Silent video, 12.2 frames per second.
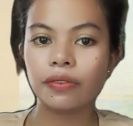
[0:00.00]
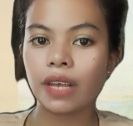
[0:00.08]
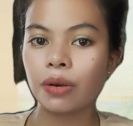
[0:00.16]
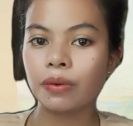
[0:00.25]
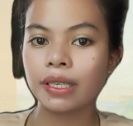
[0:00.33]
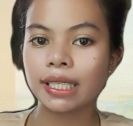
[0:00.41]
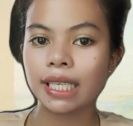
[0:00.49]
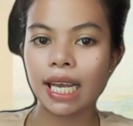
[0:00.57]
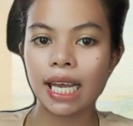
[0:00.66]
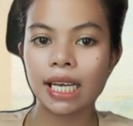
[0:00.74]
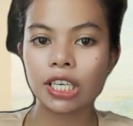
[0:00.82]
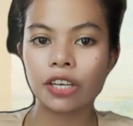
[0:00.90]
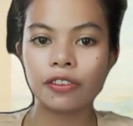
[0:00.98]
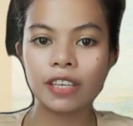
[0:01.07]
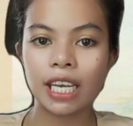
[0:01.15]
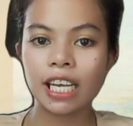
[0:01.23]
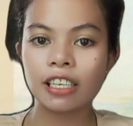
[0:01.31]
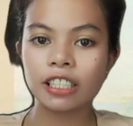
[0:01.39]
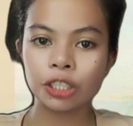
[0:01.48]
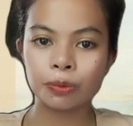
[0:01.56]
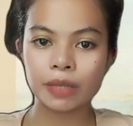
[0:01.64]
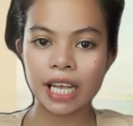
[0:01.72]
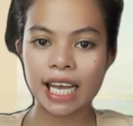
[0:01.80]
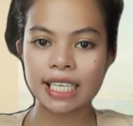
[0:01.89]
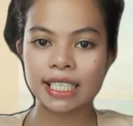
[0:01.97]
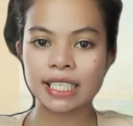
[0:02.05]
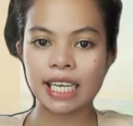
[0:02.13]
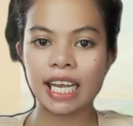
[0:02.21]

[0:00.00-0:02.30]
they will take the English plus